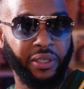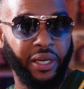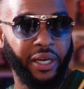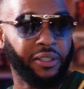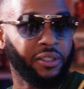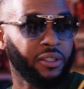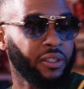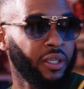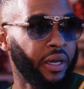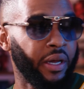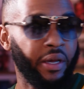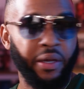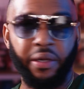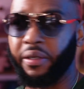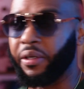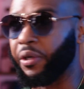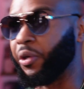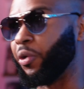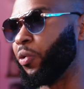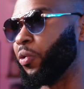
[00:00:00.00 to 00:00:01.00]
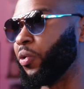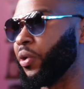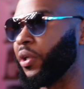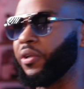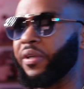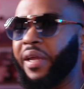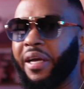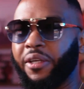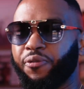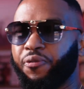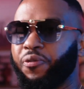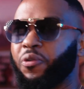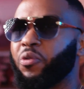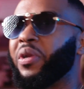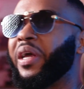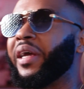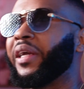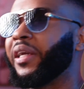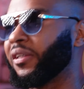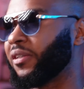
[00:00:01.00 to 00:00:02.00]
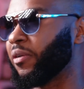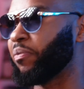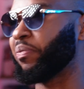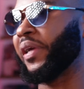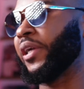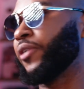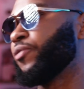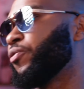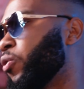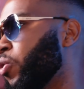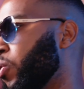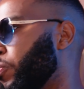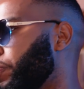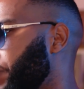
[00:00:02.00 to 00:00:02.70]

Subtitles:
is nice. It does feel like it's a place for